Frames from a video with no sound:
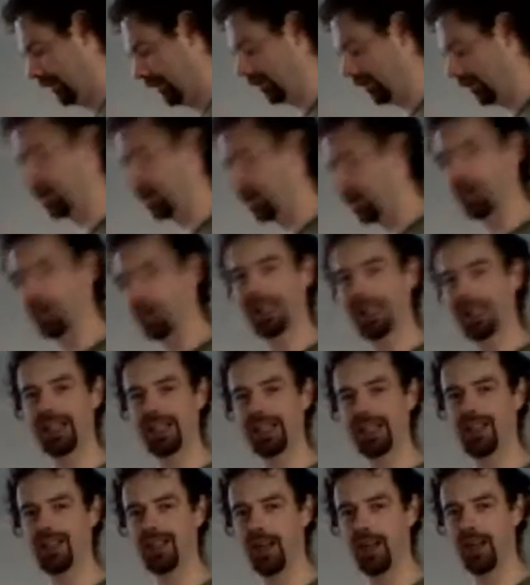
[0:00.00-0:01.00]
it's got quite a
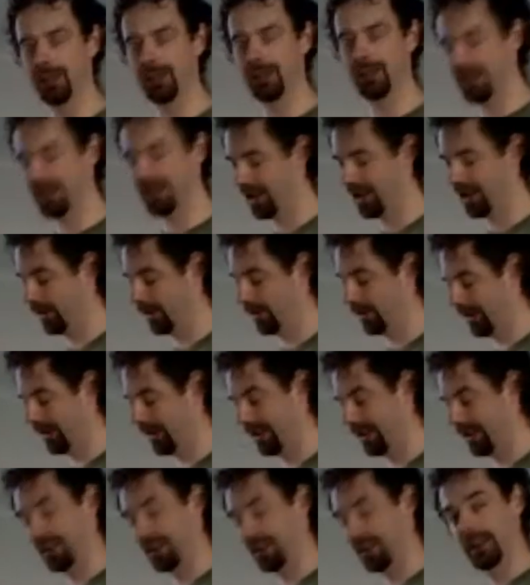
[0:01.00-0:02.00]
sharp taste to it,
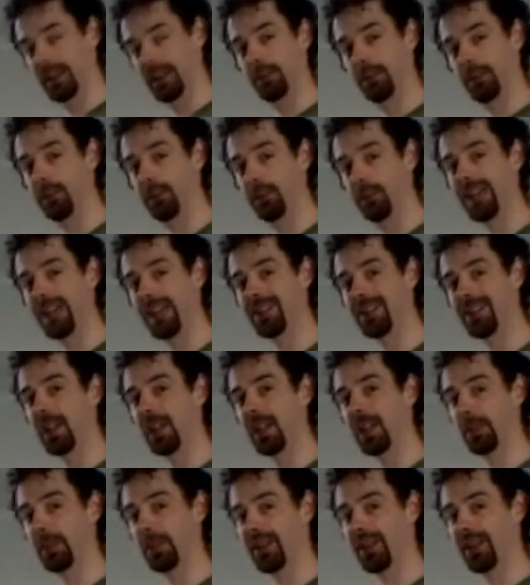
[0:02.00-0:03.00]
big
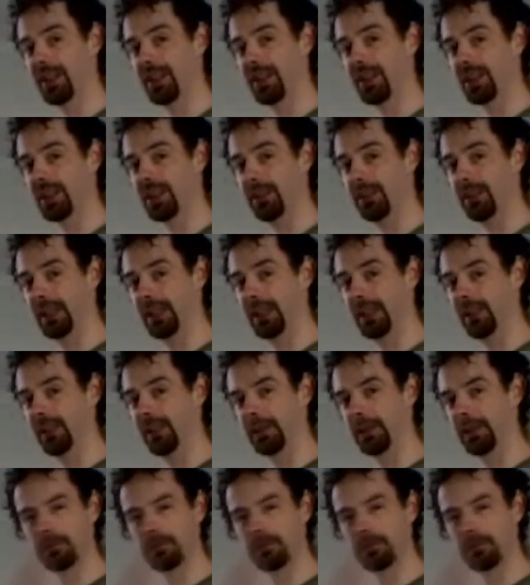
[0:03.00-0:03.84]
dollop of this in the middle.